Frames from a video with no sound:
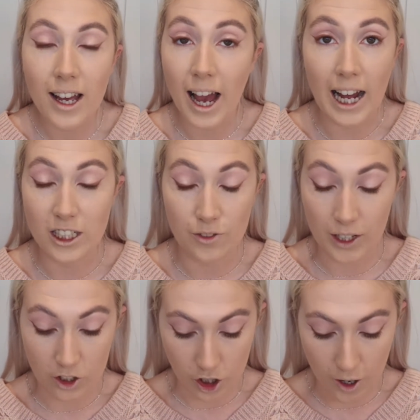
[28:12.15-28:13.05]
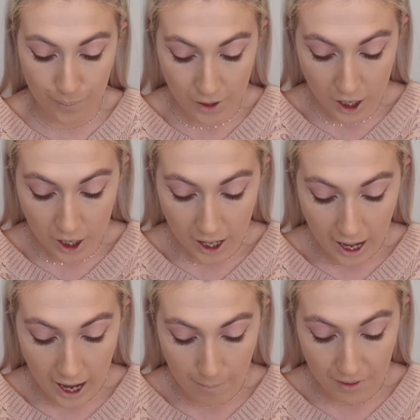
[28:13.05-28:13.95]
it had to feature.
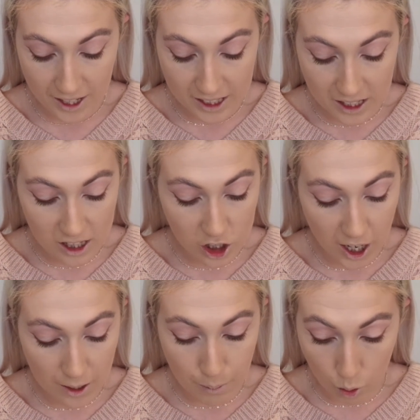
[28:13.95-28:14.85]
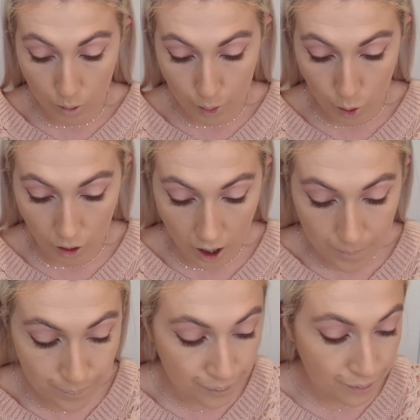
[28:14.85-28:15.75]
This is in the shade Bora Bora.